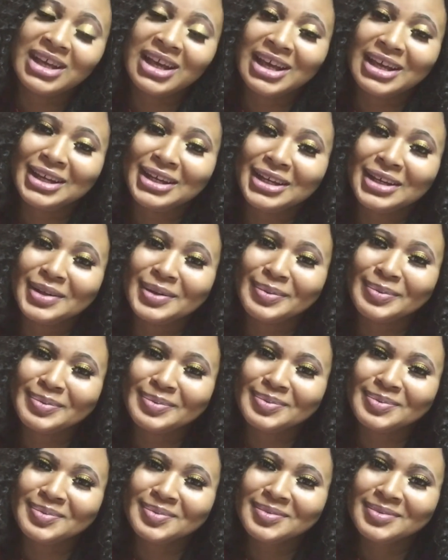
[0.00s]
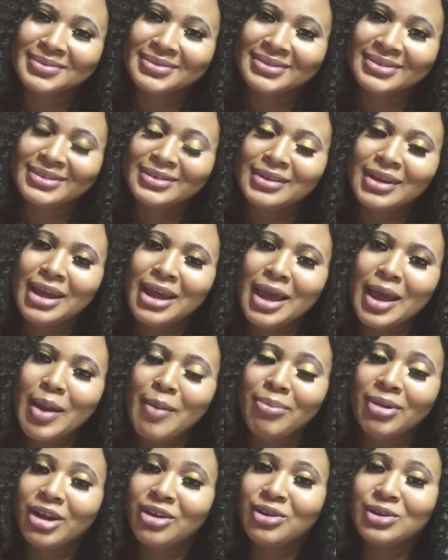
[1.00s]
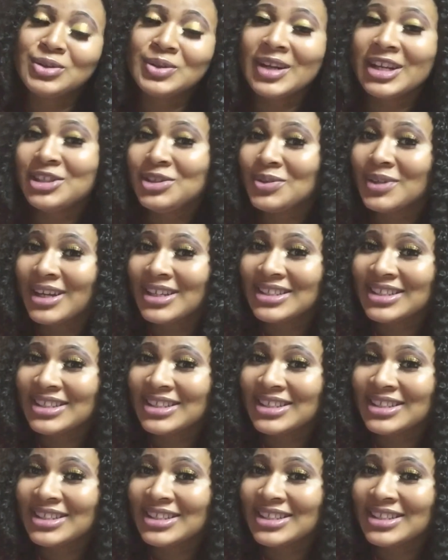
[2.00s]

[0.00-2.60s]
And I plan not to let you guys